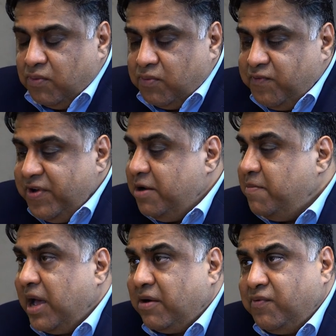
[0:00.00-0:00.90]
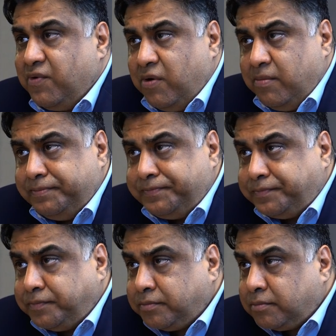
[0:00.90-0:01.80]
feedback from
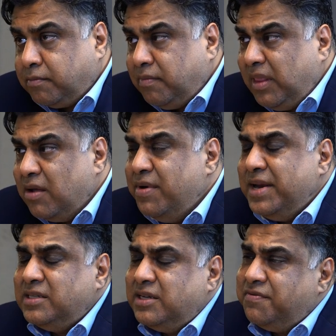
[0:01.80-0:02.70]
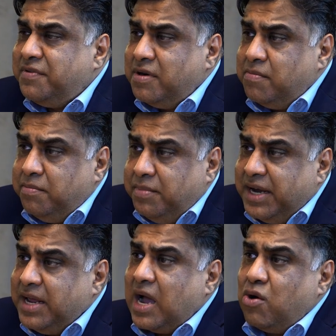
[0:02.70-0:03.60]
various different
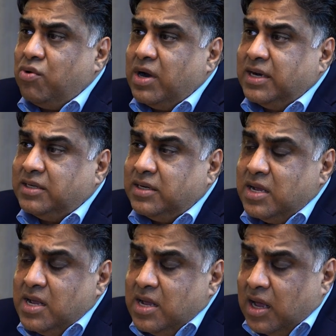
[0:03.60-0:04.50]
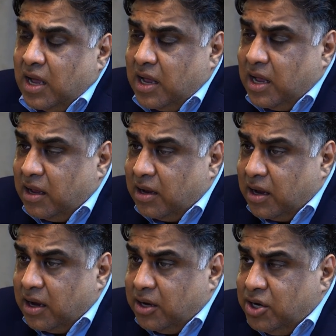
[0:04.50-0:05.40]
media outlets,
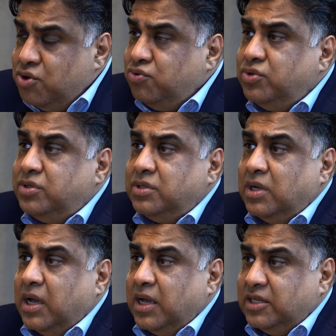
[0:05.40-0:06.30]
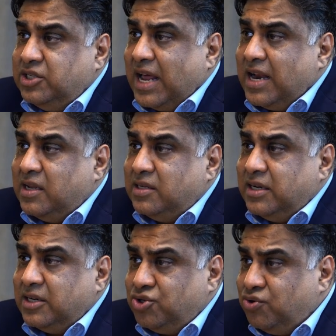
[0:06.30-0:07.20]
news channels,
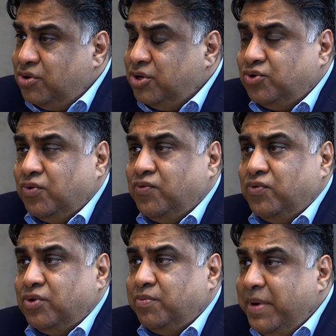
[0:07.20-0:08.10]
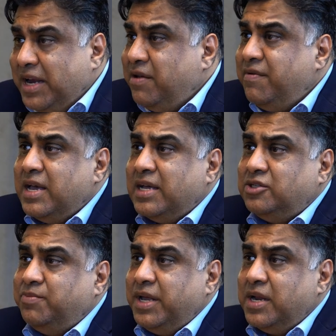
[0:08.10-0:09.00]
and so on and so forth. PTV
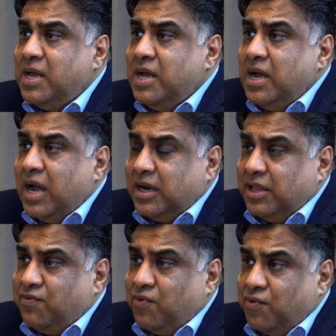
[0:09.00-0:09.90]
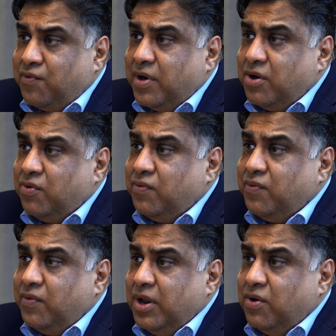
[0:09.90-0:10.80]
has been at the forefront of,